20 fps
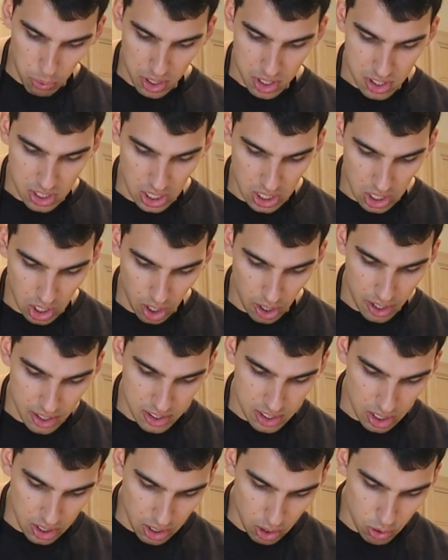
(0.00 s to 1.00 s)
we're just gonna cut it
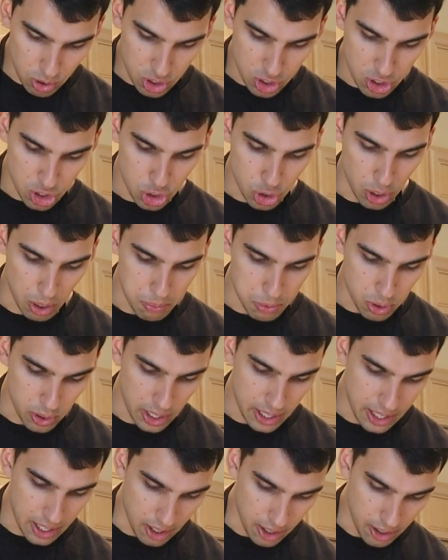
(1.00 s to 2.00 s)
into little strips
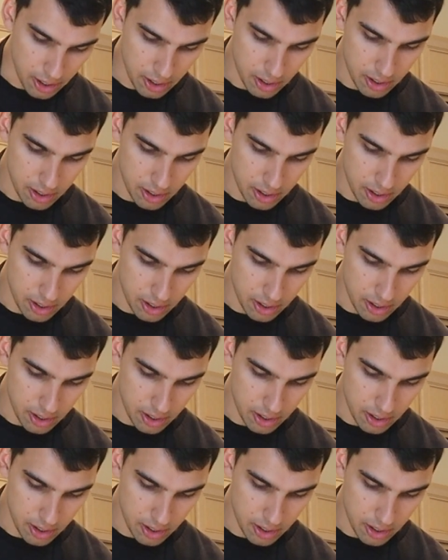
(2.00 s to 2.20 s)
right here.